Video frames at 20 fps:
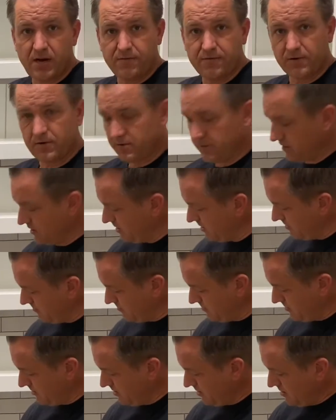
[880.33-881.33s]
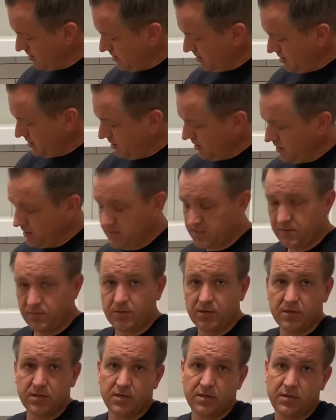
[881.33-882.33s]
for cleanup, and some
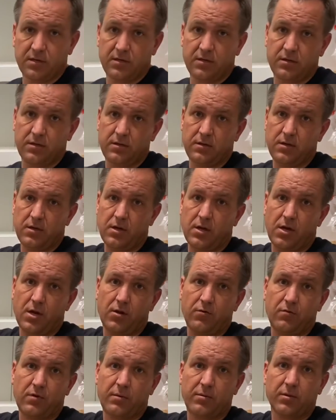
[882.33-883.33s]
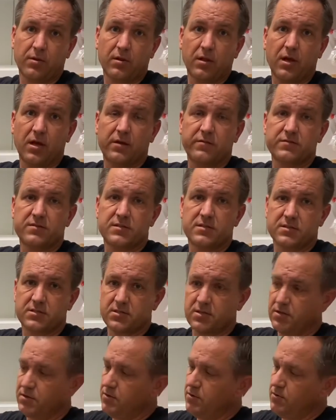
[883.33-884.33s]
good rubber gloves
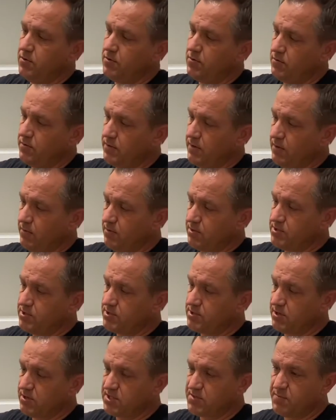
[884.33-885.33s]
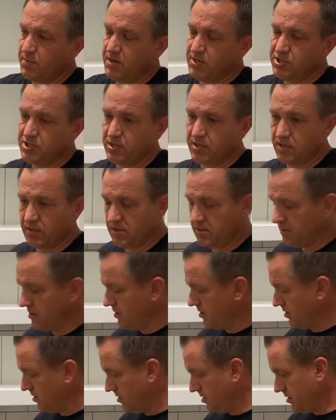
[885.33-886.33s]
so that once you start sponging,
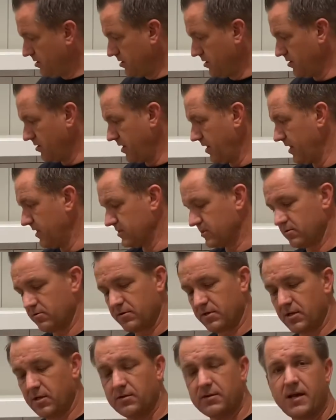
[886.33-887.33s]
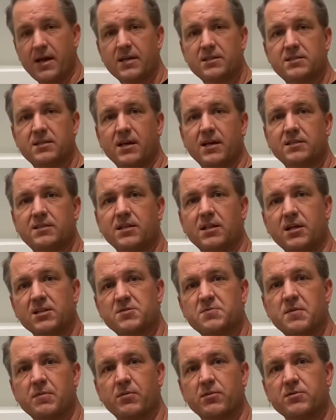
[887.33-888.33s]
your hands don't get all nasty. I see lots of
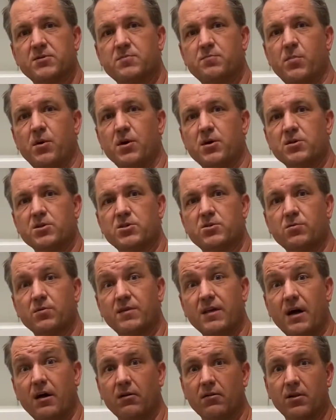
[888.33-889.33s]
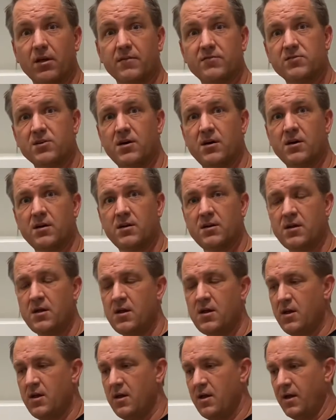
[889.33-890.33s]
people sponge without gloves on,
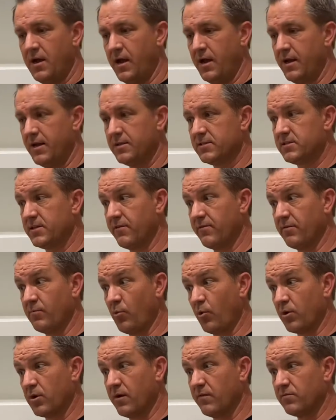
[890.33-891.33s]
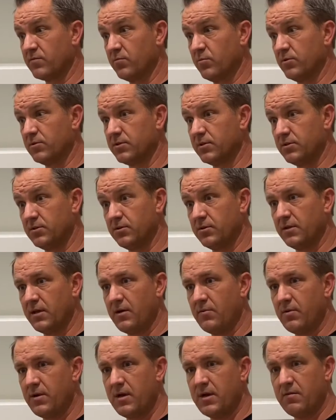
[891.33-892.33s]
and it's definitely more comfortable to do it that
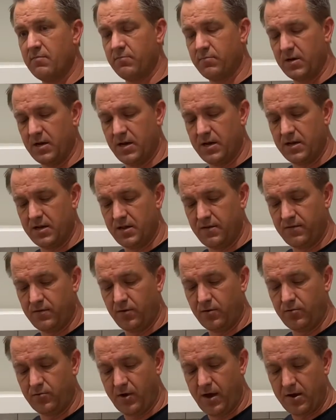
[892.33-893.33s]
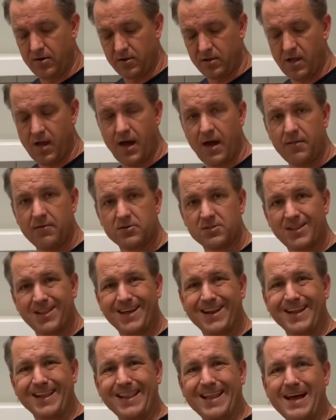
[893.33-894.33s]
way, but if you grout a lot, there's a
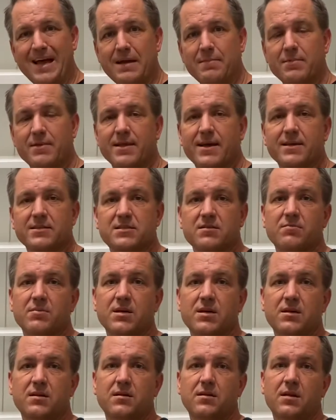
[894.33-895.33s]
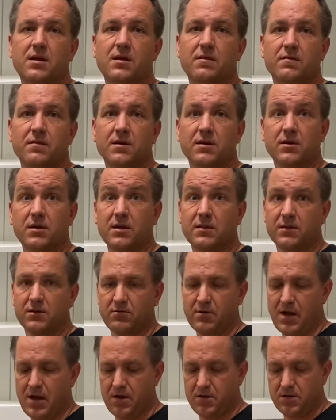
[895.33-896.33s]
lot of lime in that cement in the
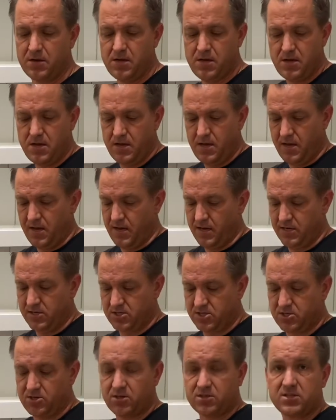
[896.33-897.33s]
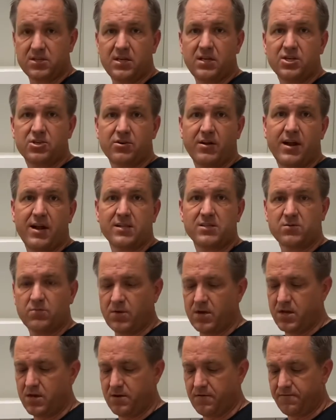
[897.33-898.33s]
grout, and it just starts to eat your hands
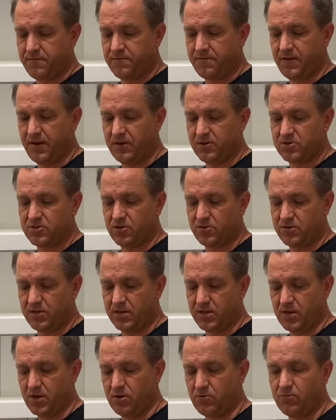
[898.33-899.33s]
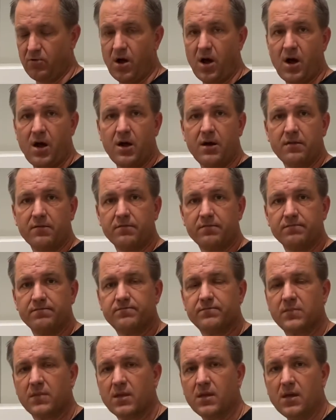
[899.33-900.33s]
away. Your fingers start to get all raw, and
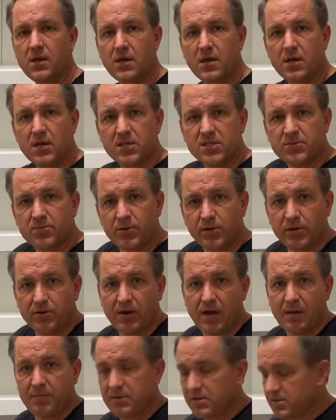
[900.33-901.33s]
it's pretty crappy.